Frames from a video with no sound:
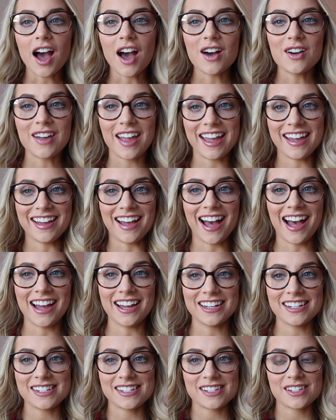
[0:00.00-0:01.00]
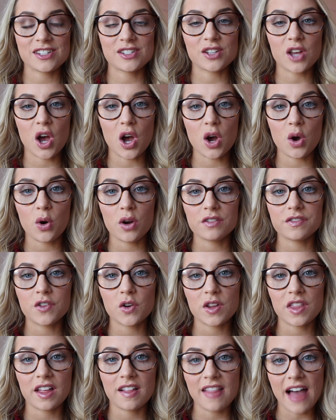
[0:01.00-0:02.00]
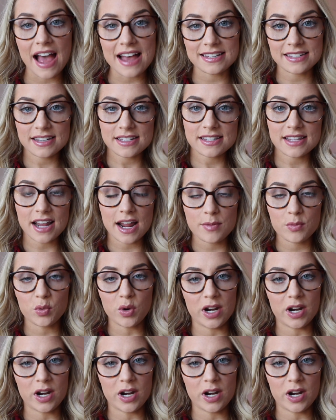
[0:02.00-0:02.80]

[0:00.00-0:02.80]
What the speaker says: Okay guys, so for the glasses that I'm